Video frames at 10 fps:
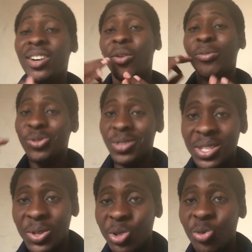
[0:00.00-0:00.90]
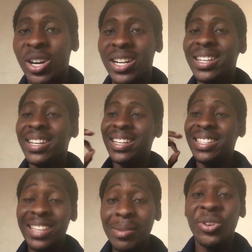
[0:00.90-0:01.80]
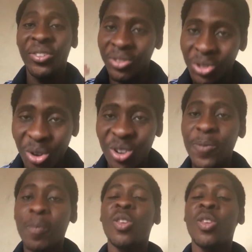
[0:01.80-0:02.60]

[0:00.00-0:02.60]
of 2021 in terms of stock